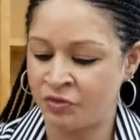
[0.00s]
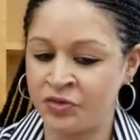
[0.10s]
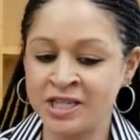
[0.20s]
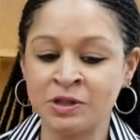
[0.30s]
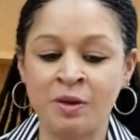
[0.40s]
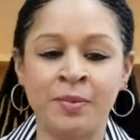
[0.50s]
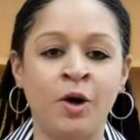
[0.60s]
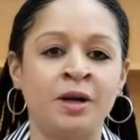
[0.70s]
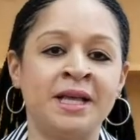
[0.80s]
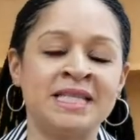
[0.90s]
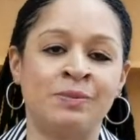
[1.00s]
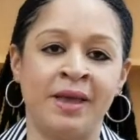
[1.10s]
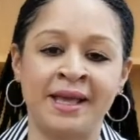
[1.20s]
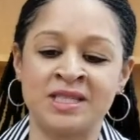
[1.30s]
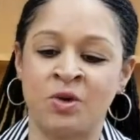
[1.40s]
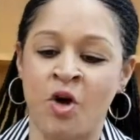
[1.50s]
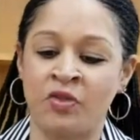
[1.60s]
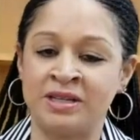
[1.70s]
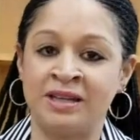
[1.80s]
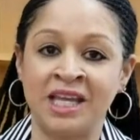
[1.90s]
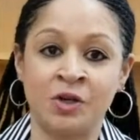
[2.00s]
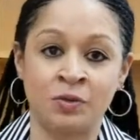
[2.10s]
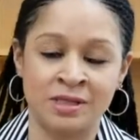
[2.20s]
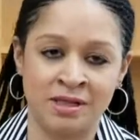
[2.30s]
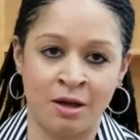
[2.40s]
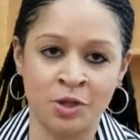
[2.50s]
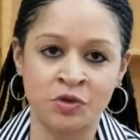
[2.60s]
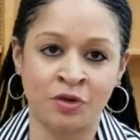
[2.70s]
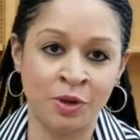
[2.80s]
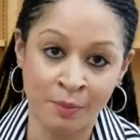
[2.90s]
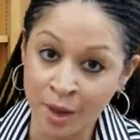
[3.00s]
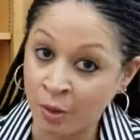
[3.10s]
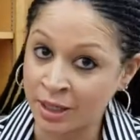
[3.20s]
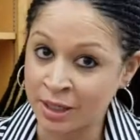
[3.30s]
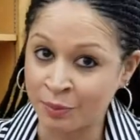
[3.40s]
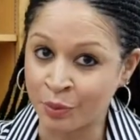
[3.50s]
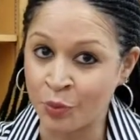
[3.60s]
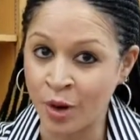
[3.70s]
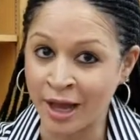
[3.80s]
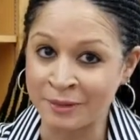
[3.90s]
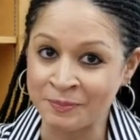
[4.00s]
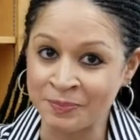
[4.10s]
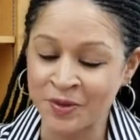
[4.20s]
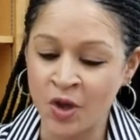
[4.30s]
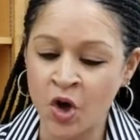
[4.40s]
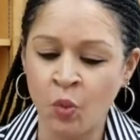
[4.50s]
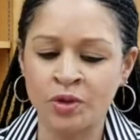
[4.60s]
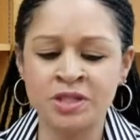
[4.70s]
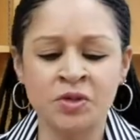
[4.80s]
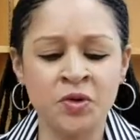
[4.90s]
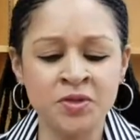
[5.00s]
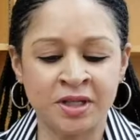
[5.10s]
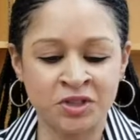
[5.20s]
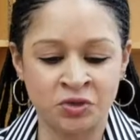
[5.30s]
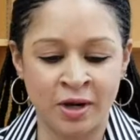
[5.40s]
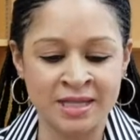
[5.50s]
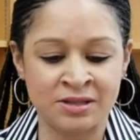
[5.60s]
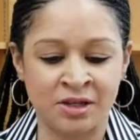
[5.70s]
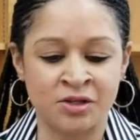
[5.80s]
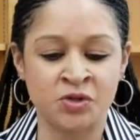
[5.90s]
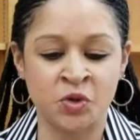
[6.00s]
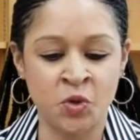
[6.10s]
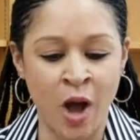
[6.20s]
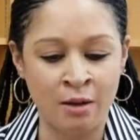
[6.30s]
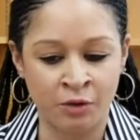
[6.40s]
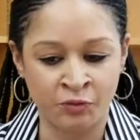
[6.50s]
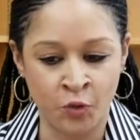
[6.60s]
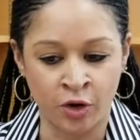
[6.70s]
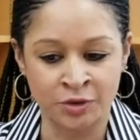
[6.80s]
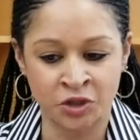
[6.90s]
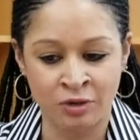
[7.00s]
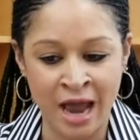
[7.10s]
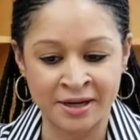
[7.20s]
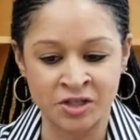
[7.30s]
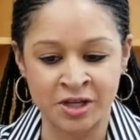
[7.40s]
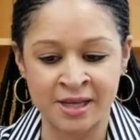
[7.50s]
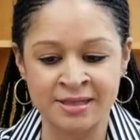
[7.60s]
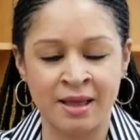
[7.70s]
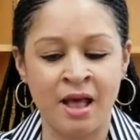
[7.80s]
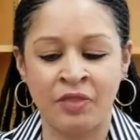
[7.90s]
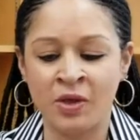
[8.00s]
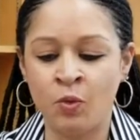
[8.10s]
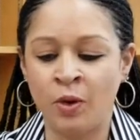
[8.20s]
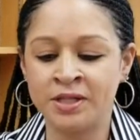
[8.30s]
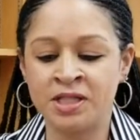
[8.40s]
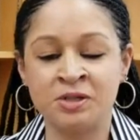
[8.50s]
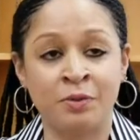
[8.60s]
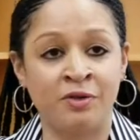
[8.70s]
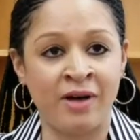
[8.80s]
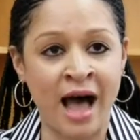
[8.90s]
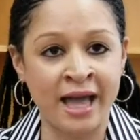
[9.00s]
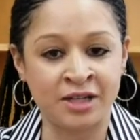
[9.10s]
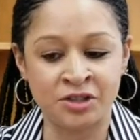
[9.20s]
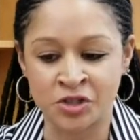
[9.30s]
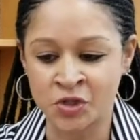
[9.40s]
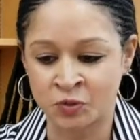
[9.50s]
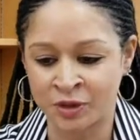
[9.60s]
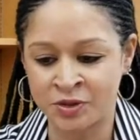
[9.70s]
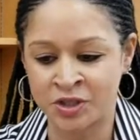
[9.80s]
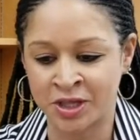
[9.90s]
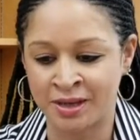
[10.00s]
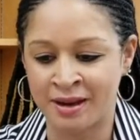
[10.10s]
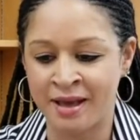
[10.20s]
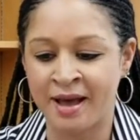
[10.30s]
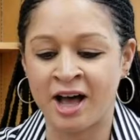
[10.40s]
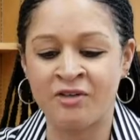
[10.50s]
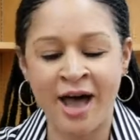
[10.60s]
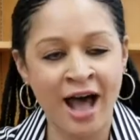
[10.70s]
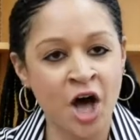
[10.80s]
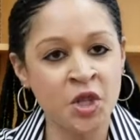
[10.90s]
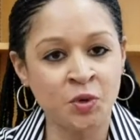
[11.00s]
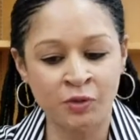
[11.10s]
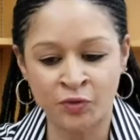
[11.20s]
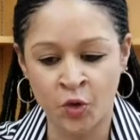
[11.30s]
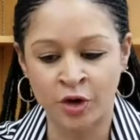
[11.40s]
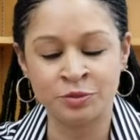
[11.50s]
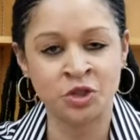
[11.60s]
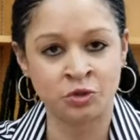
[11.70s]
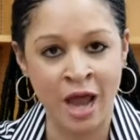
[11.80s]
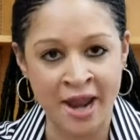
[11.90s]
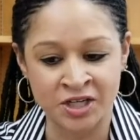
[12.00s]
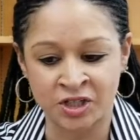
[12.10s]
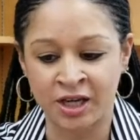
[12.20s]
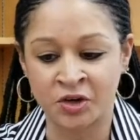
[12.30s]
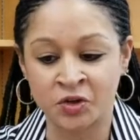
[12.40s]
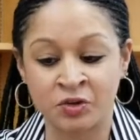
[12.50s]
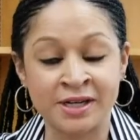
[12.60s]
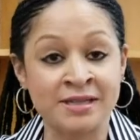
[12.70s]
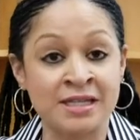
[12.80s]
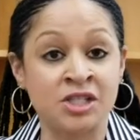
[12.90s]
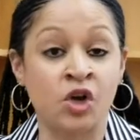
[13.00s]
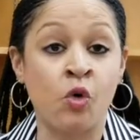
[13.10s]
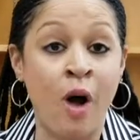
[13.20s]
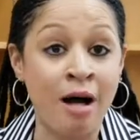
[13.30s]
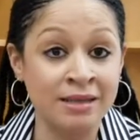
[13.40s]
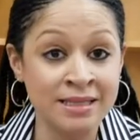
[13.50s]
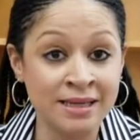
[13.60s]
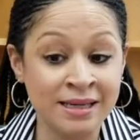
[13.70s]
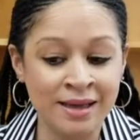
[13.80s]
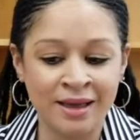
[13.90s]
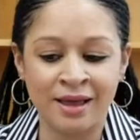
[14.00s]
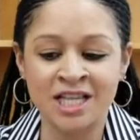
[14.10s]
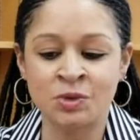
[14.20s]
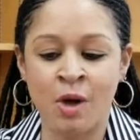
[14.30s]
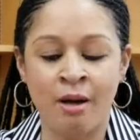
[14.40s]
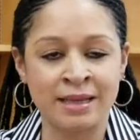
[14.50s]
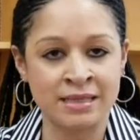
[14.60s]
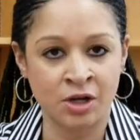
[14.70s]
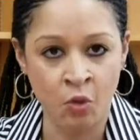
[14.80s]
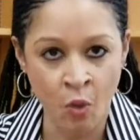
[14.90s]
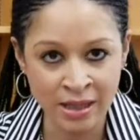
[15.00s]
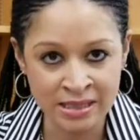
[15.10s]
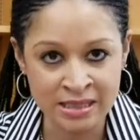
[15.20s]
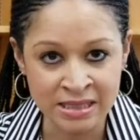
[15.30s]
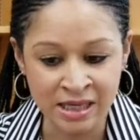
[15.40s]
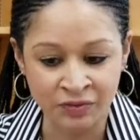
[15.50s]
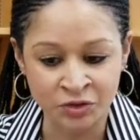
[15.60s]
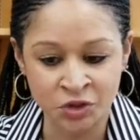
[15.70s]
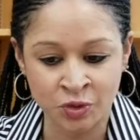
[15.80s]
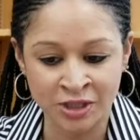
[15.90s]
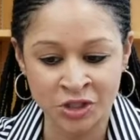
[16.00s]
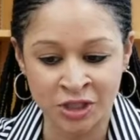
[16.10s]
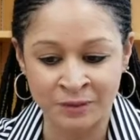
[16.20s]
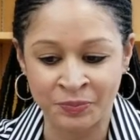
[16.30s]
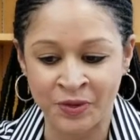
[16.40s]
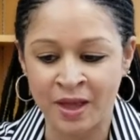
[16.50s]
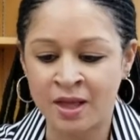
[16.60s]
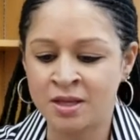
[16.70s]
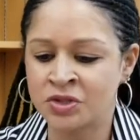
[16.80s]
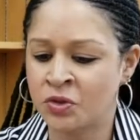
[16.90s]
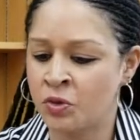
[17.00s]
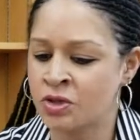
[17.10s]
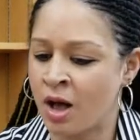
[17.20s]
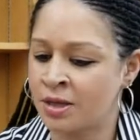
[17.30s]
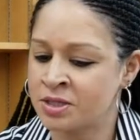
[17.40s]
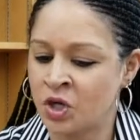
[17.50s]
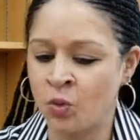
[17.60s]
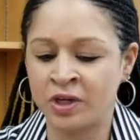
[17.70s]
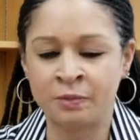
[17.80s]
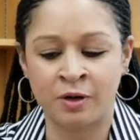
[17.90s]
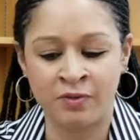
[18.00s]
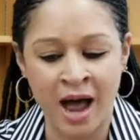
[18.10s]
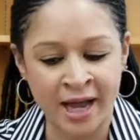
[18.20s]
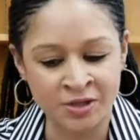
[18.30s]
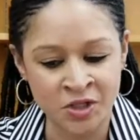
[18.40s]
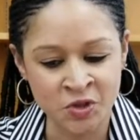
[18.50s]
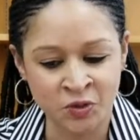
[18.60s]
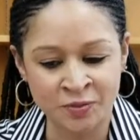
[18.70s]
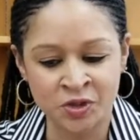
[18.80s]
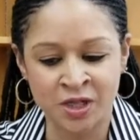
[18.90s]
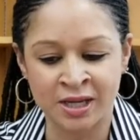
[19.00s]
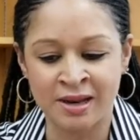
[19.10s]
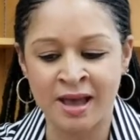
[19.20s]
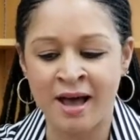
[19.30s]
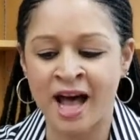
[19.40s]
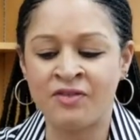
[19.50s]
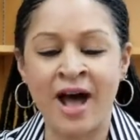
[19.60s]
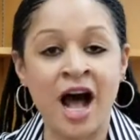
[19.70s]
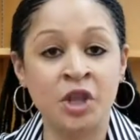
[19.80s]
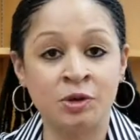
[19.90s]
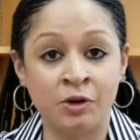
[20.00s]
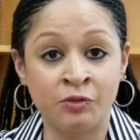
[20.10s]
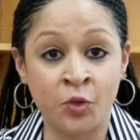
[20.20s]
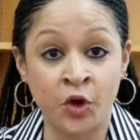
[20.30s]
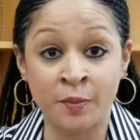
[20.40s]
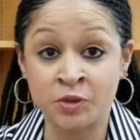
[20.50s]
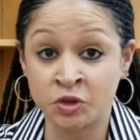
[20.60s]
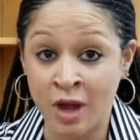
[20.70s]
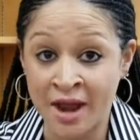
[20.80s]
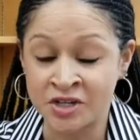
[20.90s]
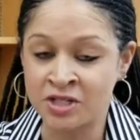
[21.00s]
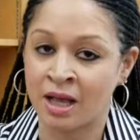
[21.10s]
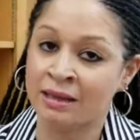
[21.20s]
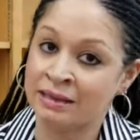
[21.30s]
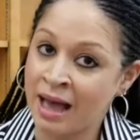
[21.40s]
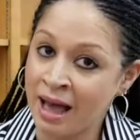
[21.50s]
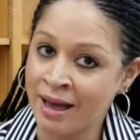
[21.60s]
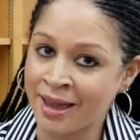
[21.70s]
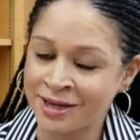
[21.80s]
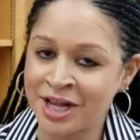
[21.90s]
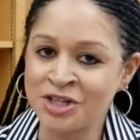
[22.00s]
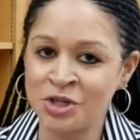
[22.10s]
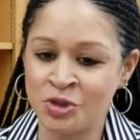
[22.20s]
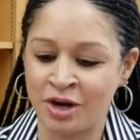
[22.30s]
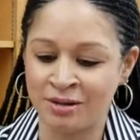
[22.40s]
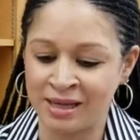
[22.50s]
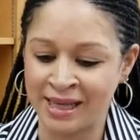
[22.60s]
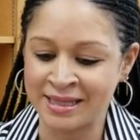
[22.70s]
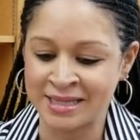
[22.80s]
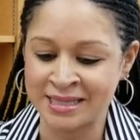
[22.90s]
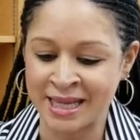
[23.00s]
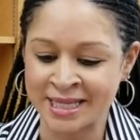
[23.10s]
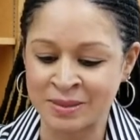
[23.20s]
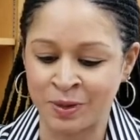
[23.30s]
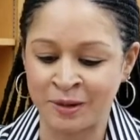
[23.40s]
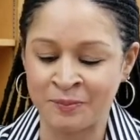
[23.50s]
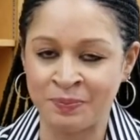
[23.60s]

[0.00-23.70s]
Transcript: This component is based on the data results from component number 1. When schools address their school-wide reform strategies, they want to provide a description of how the reform strategy increases the quality as well as the quantity of instruction. Schools also want to provide a description of how the reform strategies align to their needs assessment.